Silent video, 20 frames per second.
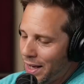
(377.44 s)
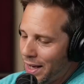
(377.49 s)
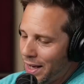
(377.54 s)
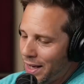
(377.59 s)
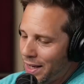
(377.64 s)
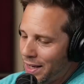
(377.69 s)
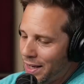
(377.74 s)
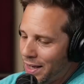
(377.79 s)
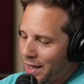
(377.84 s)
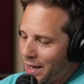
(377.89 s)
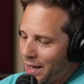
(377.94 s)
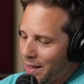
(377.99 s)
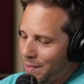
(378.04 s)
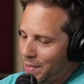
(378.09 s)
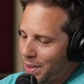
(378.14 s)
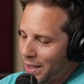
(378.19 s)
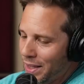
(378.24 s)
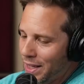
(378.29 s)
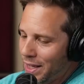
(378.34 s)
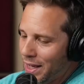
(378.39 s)
and
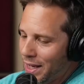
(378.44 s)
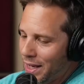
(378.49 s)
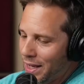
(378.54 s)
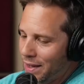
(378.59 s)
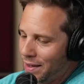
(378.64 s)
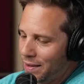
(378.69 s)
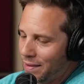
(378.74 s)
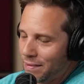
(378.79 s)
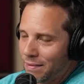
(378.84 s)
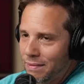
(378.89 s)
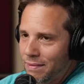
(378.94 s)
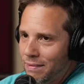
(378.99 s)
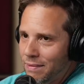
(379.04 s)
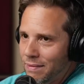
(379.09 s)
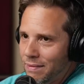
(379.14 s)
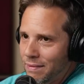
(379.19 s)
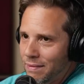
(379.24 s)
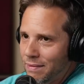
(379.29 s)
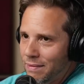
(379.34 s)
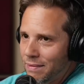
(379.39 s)
uh, Billy Gunn,
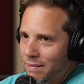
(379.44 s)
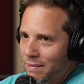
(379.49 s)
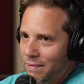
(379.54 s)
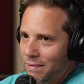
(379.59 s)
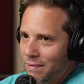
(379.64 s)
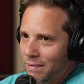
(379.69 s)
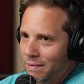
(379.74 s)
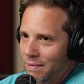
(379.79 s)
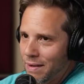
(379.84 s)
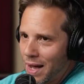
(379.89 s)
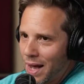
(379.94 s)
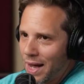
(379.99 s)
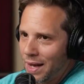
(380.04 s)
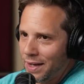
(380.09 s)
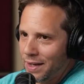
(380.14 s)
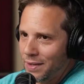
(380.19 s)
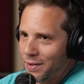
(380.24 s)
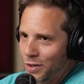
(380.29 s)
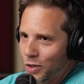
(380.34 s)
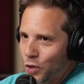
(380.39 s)

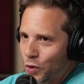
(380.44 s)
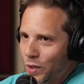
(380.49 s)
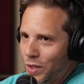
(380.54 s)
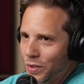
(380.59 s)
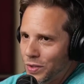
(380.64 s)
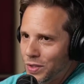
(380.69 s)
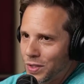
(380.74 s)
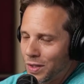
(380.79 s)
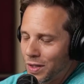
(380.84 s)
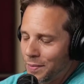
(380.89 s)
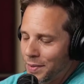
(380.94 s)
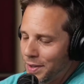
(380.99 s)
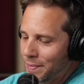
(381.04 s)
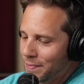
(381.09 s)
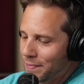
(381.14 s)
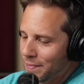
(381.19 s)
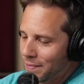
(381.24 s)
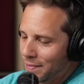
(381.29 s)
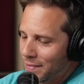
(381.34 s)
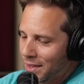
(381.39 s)
not in the trios
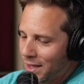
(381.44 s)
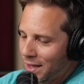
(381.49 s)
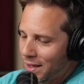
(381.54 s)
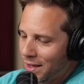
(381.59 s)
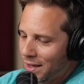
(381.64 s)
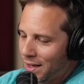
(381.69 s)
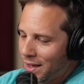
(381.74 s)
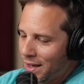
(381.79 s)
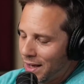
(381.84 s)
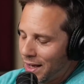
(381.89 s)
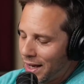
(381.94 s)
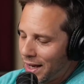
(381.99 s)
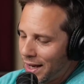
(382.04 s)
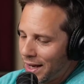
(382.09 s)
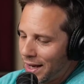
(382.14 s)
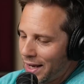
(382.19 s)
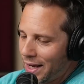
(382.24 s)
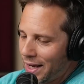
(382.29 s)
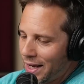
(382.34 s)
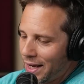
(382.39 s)
tournament,
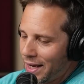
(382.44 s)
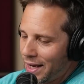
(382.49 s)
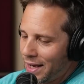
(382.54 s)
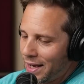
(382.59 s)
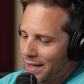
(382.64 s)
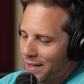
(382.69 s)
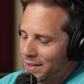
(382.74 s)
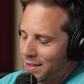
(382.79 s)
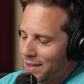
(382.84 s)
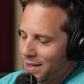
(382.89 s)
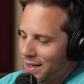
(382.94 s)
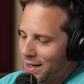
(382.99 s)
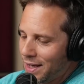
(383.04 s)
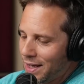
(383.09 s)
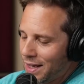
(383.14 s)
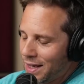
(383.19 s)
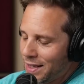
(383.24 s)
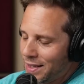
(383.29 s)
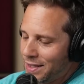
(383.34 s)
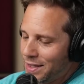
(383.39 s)
had no. a
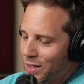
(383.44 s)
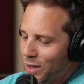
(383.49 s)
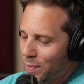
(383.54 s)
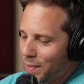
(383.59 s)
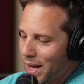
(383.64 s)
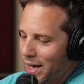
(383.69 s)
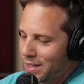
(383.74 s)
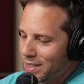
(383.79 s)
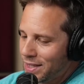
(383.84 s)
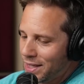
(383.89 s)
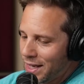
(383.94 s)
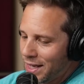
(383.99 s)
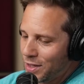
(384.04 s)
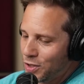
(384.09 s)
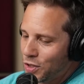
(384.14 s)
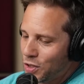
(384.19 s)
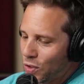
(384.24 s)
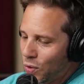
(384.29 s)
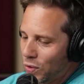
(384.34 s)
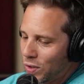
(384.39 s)
uh, deal
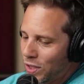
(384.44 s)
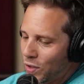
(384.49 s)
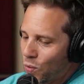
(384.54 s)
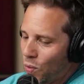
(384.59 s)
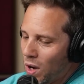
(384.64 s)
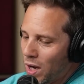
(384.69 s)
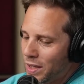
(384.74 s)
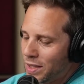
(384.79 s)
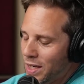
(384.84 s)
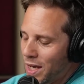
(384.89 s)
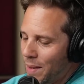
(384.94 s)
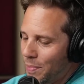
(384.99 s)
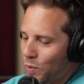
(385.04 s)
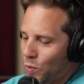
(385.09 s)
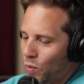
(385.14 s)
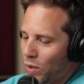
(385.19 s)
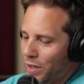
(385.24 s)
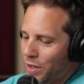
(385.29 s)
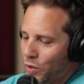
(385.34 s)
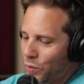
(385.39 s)
backstage. Stokely walked up
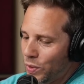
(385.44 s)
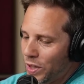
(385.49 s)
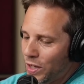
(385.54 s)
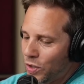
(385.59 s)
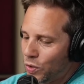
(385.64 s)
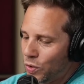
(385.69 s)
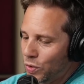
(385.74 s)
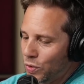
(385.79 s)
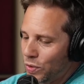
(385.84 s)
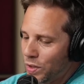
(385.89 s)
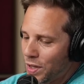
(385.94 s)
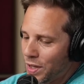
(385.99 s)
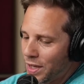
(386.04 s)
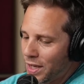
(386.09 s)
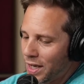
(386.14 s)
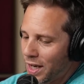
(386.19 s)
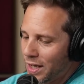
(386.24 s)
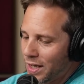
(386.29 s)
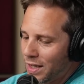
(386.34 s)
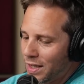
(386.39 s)
and wanted to recruit
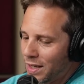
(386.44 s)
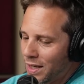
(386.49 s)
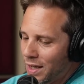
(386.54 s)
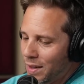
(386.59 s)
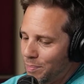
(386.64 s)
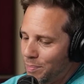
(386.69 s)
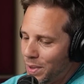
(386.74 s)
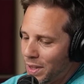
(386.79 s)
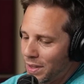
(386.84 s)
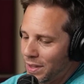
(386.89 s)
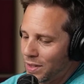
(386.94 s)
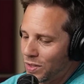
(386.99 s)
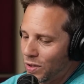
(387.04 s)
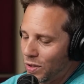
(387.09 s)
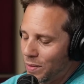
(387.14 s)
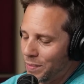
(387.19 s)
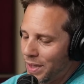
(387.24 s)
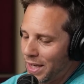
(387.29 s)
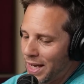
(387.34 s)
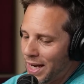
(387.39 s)
the Gun Club. Billy
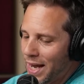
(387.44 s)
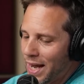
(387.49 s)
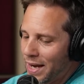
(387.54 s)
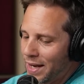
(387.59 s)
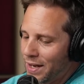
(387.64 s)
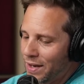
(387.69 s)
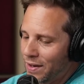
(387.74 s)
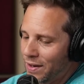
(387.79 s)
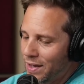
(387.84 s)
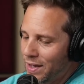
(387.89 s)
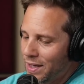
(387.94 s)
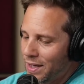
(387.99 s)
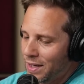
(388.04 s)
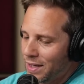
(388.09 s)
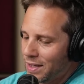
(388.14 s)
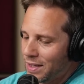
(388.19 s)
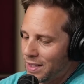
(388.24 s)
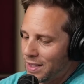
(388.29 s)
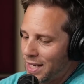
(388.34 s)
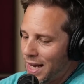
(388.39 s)
told him to get out of here.
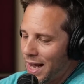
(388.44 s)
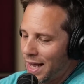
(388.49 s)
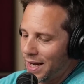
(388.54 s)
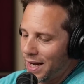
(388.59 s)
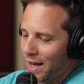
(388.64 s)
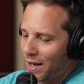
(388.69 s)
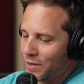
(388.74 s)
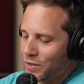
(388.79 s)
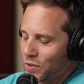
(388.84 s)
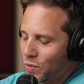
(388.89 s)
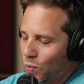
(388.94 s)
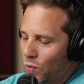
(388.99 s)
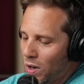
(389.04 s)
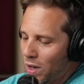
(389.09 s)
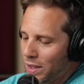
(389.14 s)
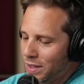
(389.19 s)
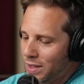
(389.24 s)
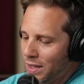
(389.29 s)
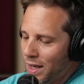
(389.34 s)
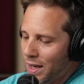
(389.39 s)
Danhausen
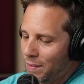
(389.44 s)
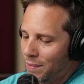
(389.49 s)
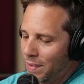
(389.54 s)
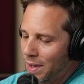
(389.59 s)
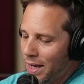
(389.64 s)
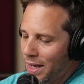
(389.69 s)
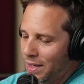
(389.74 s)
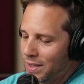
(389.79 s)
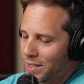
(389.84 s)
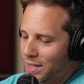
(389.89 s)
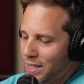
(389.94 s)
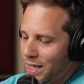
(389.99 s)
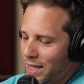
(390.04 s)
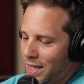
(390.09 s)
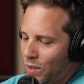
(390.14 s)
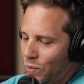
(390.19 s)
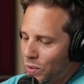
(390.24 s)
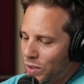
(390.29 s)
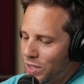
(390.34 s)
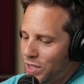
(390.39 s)
walked up and
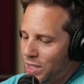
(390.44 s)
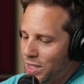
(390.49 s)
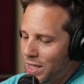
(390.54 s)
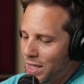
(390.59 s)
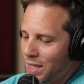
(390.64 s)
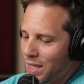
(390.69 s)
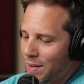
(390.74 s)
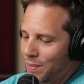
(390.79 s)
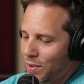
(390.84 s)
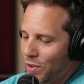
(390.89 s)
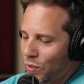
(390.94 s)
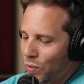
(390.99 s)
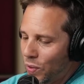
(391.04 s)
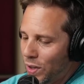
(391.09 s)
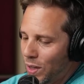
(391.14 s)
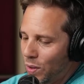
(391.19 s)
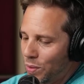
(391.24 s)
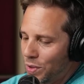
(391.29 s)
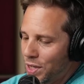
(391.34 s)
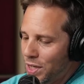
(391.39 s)
said he would see them in the
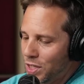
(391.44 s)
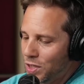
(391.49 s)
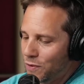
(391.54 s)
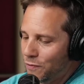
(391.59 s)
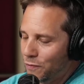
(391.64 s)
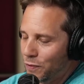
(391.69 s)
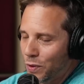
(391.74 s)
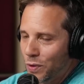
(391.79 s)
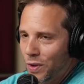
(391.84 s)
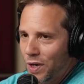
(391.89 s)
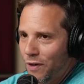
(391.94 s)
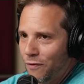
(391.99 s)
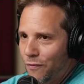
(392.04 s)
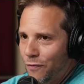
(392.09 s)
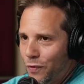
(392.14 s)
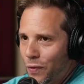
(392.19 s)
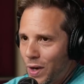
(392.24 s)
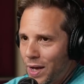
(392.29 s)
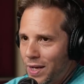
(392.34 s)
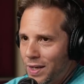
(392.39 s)
ring with his furry
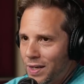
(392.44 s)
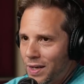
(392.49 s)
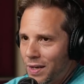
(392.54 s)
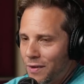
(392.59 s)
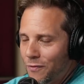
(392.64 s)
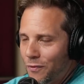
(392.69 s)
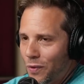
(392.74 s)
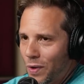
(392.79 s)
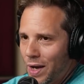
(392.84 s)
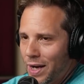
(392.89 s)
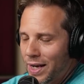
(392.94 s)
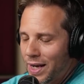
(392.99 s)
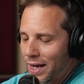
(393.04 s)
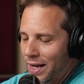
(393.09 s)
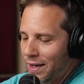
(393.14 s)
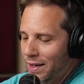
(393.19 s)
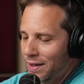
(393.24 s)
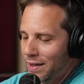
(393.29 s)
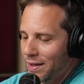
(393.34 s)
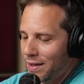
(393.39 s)
friend on
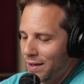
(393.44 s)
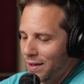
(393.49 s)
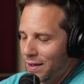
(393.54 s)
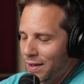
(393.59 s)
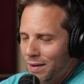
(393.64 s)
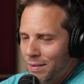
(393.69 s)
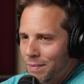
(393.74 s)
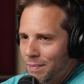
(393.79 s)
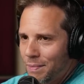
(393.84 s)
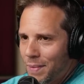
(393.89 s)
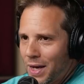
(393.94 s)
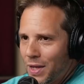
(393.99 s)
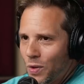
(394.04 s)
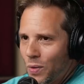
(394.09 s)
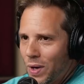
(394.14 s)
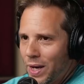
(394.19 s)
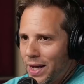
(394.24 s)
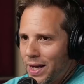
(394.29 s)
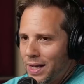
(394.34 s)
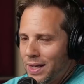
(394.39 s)
Friday. By
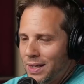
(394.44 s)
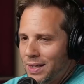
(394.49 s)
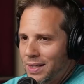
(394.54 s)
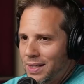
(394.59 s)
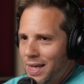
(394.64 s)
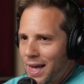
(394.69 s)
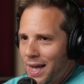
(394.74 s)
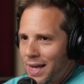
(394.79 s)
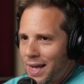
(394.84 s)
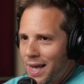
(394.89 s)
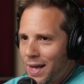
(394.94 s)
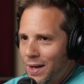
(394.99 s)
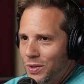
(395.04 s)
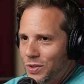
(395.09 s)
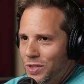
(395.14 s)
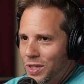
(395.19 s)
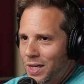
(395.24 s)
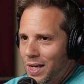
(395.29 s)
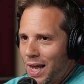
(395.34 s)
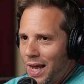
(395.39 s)
the way,
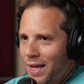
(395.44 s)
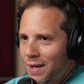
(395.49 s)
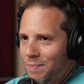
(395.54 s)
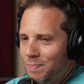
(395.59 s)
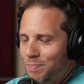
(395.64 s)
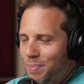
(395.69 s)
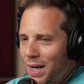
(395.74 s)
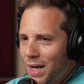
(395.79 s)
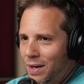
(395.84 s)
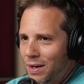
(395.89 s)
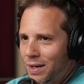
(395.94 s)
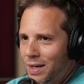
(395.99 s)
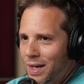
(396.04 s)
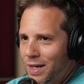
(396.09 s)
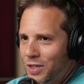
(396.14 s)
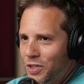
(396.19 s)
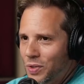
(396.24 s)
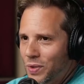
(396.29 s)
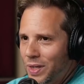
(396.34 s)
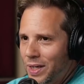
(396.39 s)
Danhausen and Bear
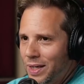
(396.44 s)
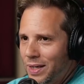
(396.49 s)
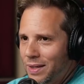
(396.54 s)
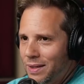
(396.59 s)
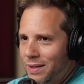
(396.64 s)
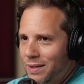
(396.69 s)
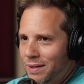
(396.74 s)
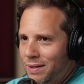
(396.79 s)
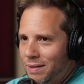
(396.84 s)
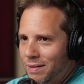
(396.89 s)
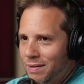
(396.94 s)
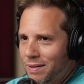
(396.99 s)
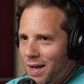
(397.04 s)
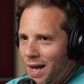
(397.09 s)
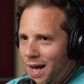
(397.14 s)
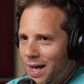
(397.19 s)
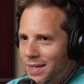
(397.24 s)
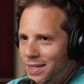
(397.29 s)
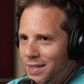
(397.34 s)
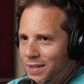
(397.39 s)
Country
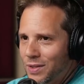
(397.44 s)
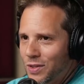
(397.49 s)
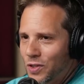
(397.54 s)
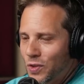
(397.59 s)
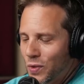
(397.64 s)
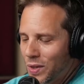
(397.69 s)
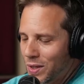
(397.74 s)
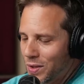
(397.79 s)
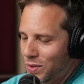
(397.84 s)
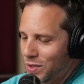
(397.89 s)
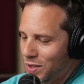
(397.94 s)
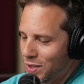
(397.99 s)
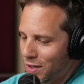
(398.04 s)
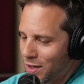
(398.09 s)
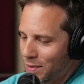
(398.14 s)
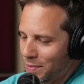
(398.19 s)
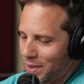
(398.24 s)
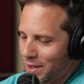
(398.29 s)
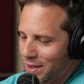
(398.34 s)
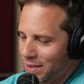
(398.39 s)
not in the trios
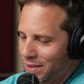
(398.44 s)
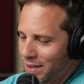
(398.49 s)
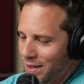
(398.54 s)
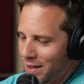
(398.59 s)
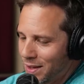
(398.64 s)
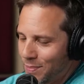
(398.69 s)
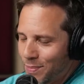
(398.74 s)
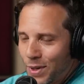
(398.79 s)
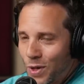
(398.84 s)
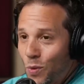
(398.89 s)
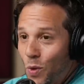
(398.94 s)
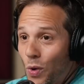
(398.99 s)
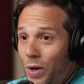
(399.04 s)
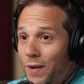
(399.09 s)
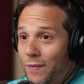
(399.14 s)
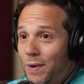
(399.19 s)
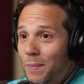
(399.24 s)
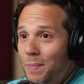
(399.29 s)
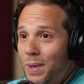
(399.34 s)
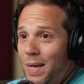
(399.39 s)
tournament. But it
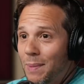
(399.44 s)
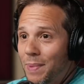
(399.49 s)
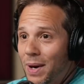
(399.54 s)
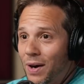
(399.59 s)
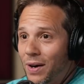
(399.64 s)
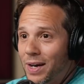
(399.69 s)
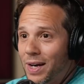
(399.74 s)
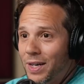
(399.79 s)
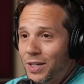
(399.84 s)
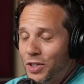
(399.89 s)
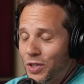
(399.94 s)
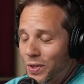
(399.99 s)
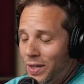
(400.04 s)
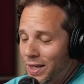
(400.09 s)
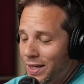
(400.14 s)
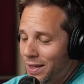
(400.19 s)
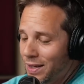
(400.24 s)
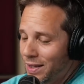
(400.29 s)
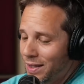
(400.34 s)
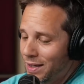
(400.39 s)
won't even be Bear
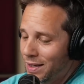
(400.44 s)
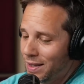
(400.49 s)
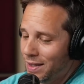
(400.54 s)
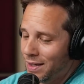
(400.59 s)
Country